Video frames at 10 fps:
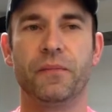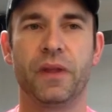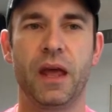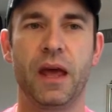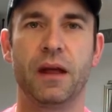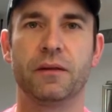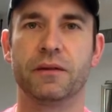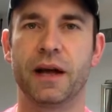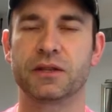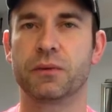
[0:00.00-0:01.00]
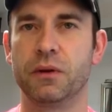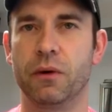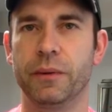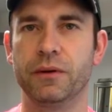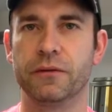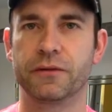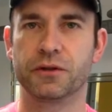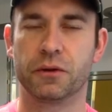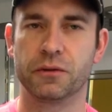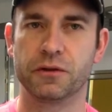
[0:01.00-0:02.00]
And that's really what we do for
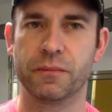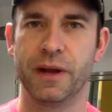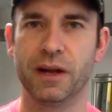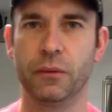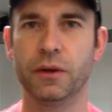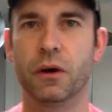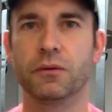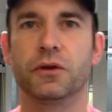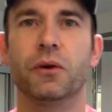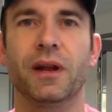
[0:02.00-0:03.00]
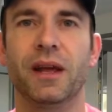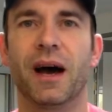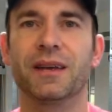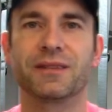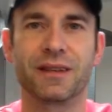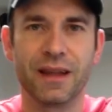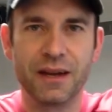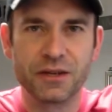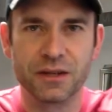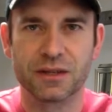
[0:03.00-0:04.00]
shoulders mainly. We don't do any
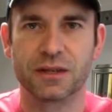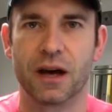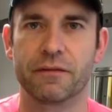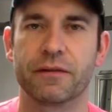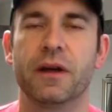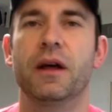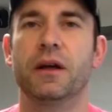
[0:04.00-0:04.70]
isolation stuff.